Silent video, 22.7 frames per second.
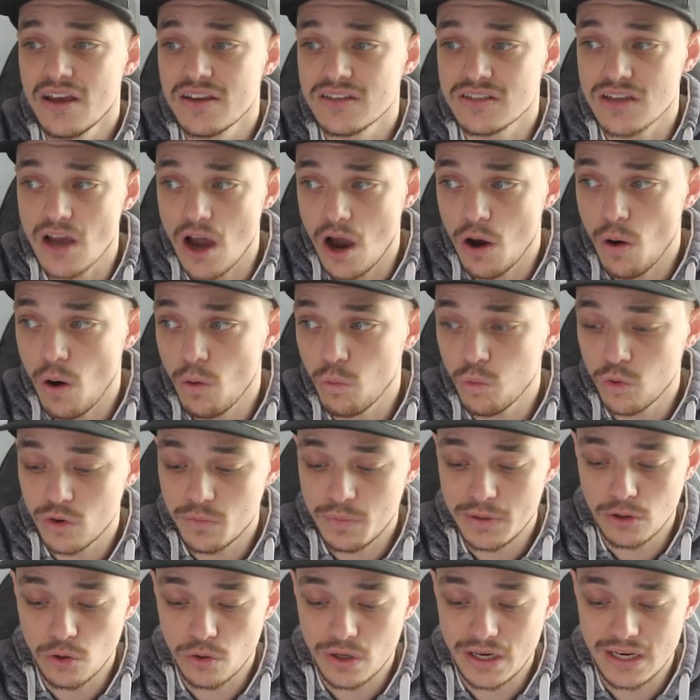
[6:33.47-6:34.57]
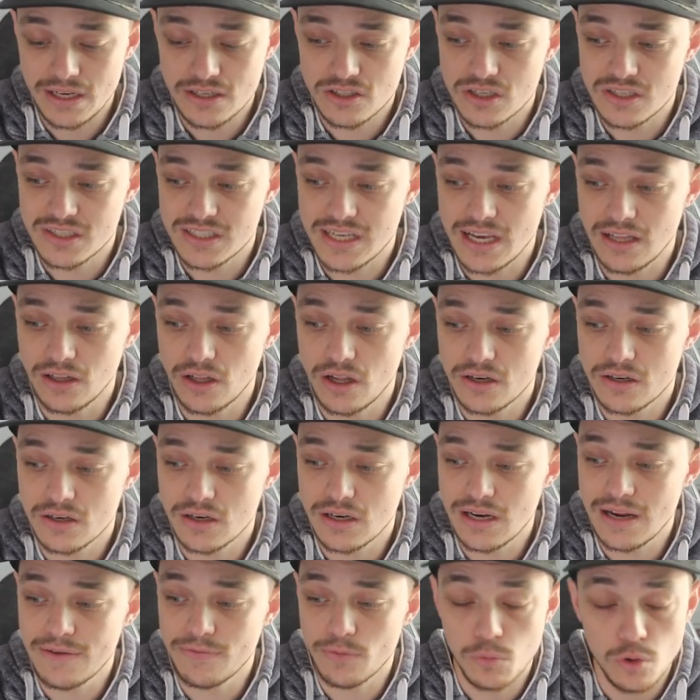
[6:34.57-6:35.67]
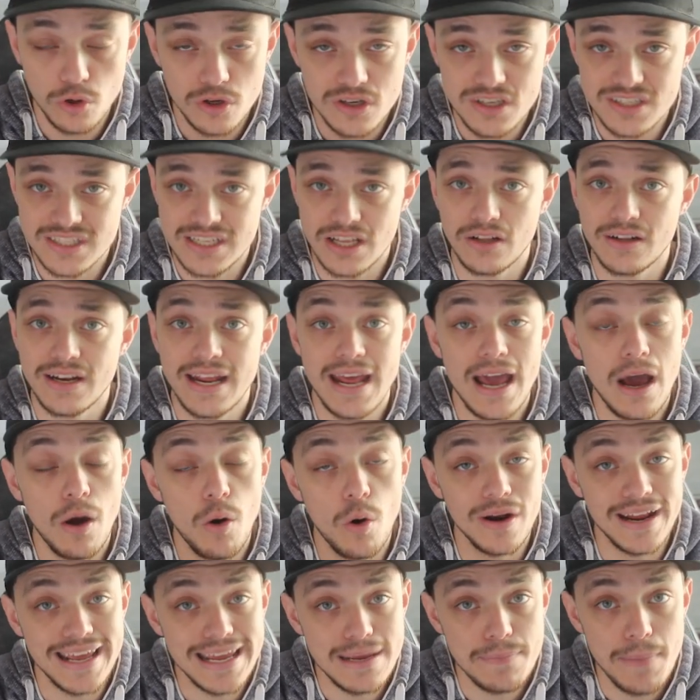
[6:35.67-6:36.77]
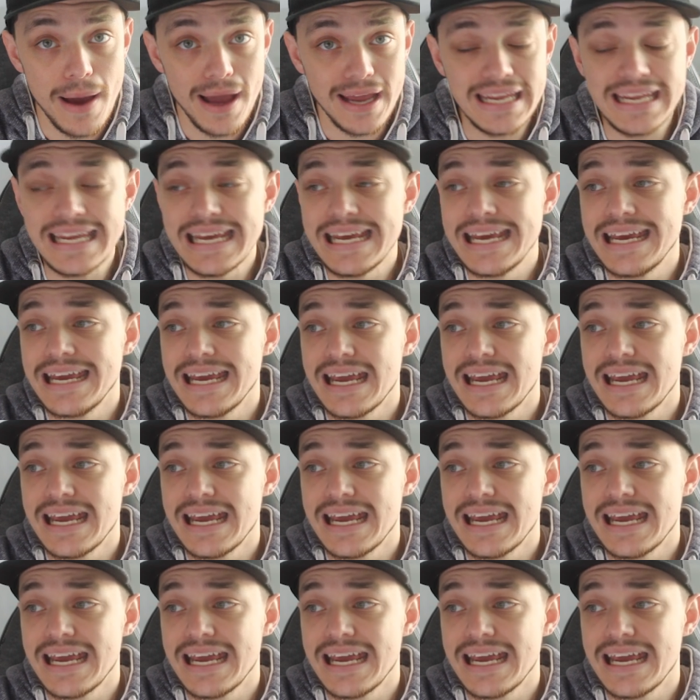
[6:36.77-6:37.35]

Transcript: So I would be looking to sell it, if I'm looking to sell it now, on eBay.